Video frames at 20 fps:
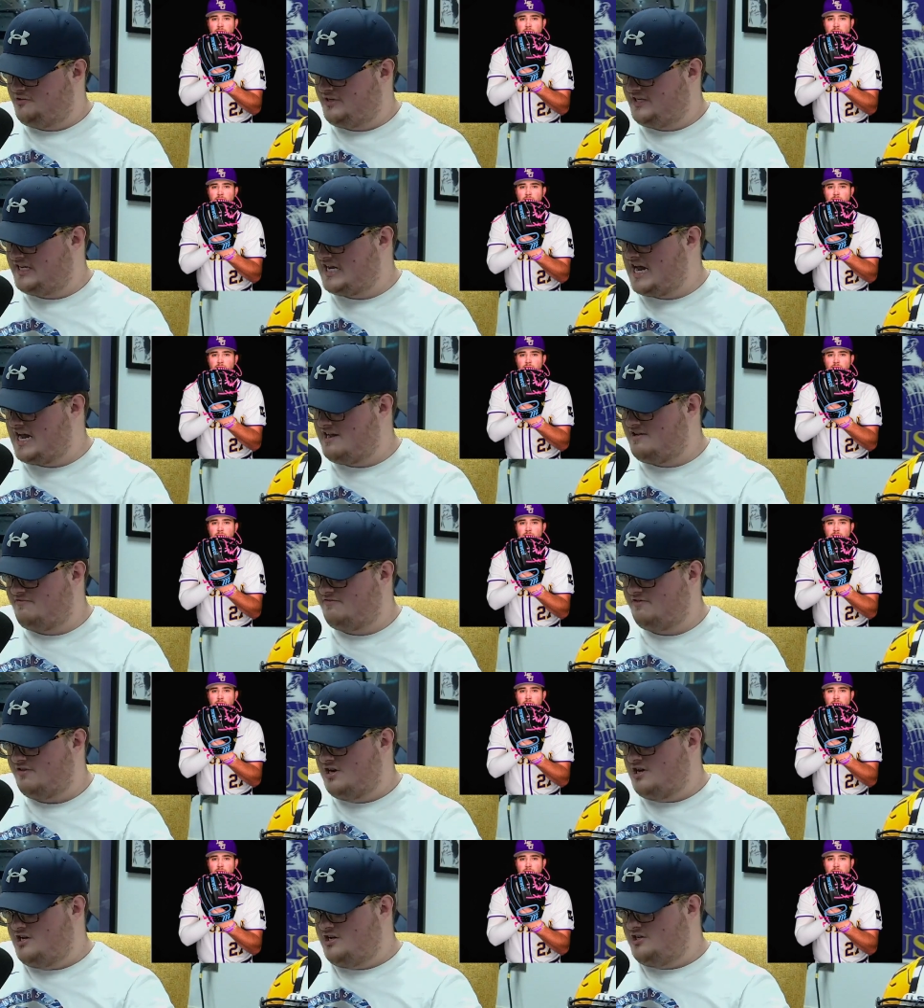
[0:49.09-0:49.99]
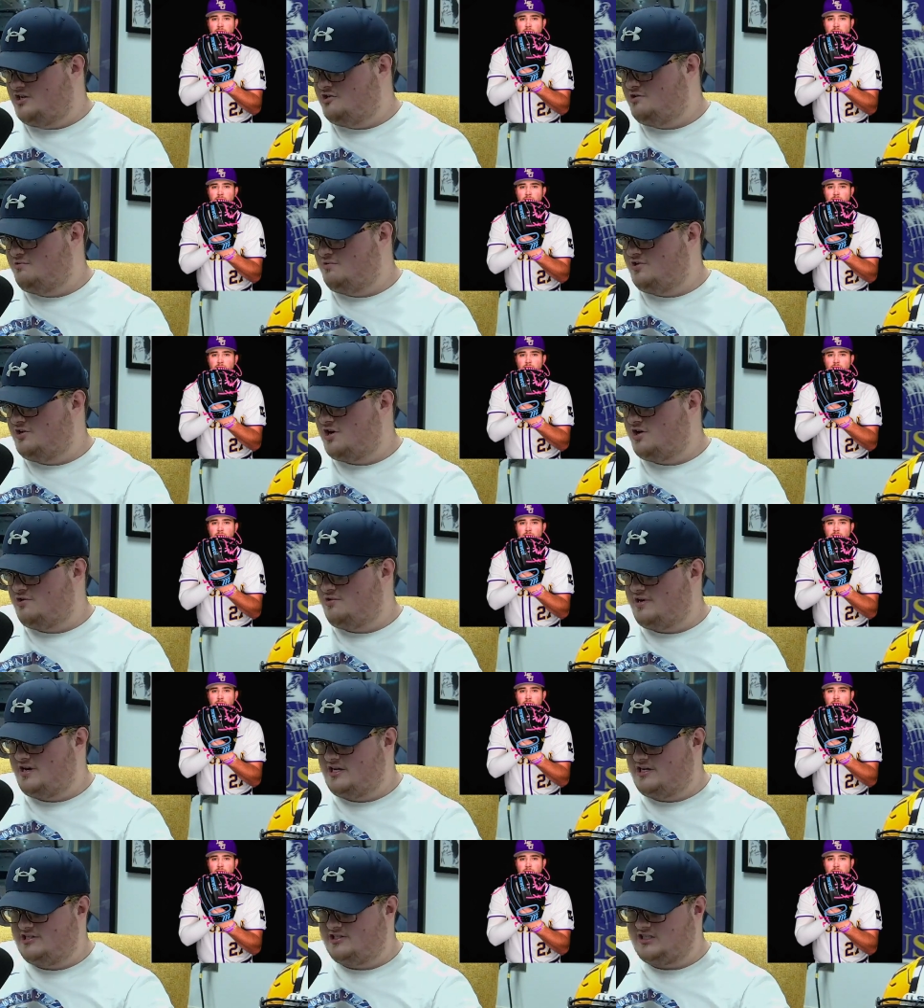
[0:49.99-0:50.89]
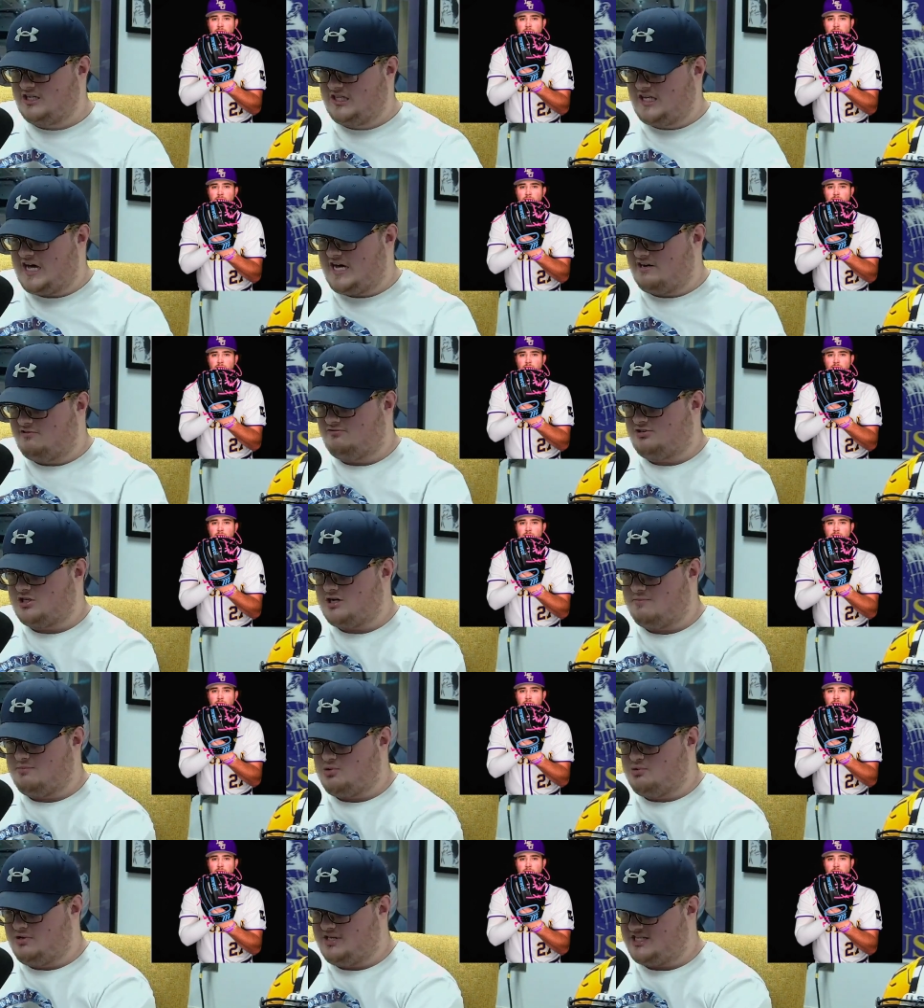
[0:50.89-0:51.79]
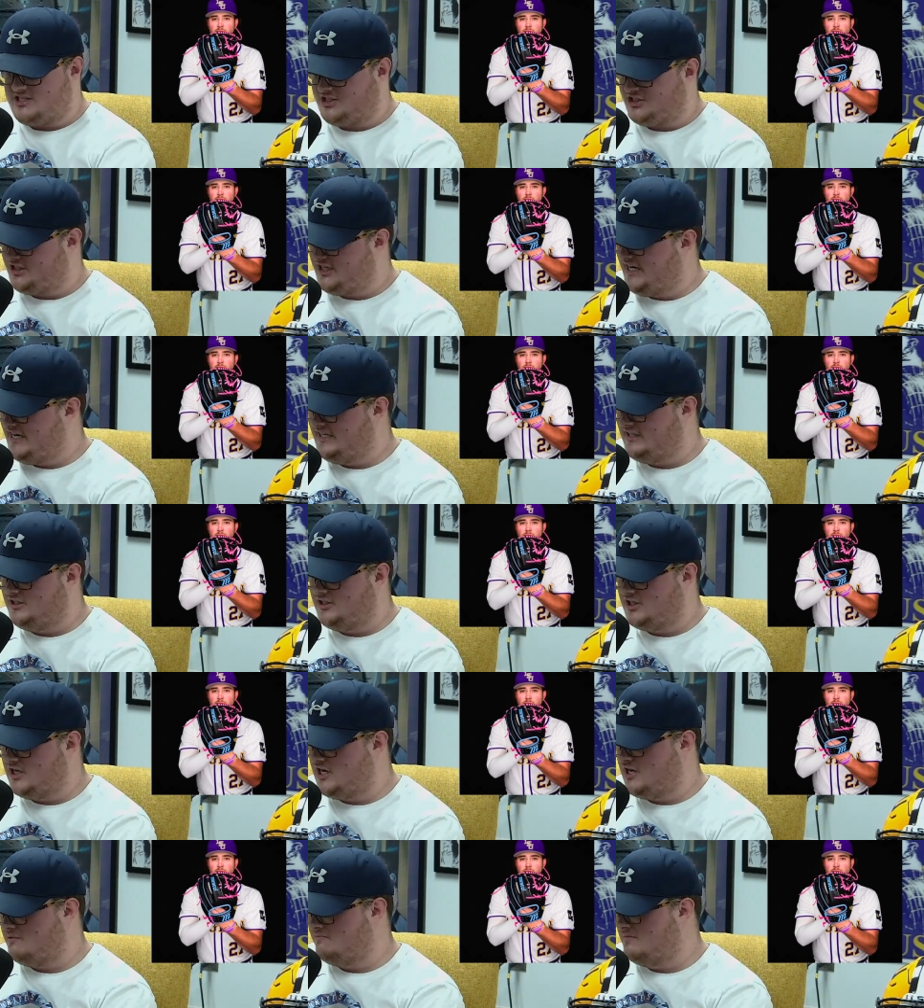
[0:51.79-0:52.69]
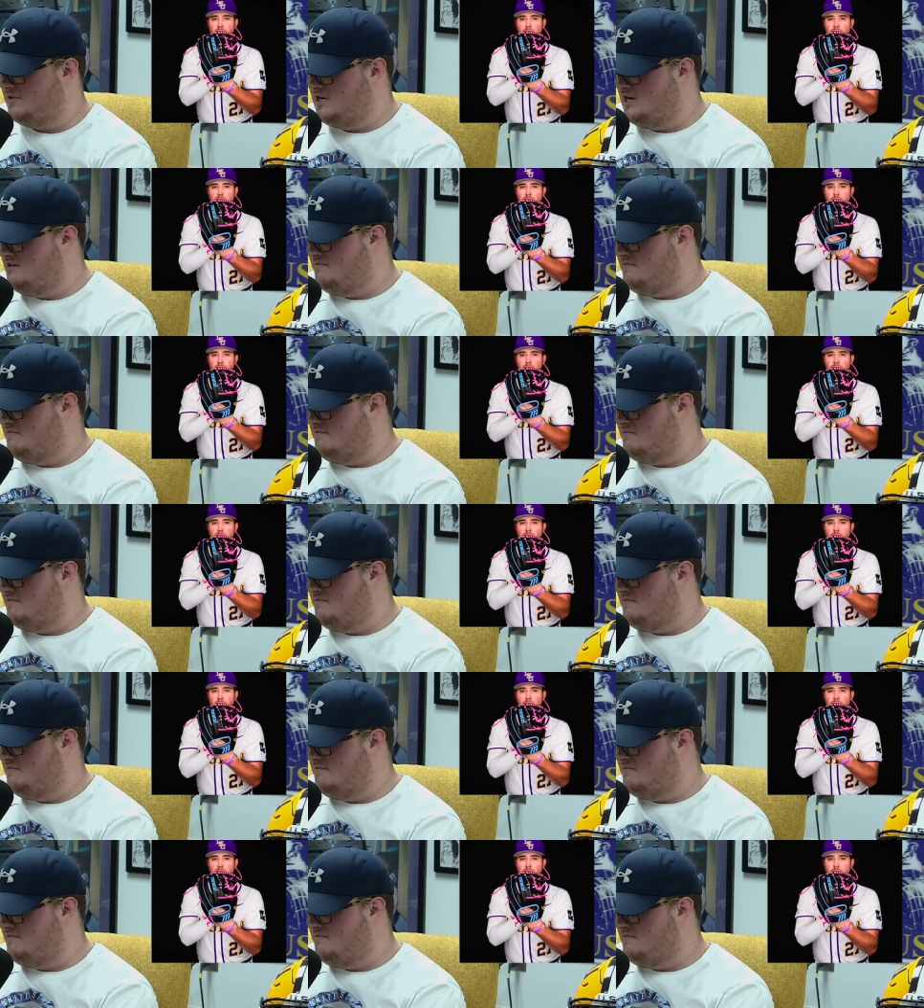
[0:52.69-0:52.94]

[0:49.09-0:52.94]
He gave UNO hitters a lot of trouble with his changeup,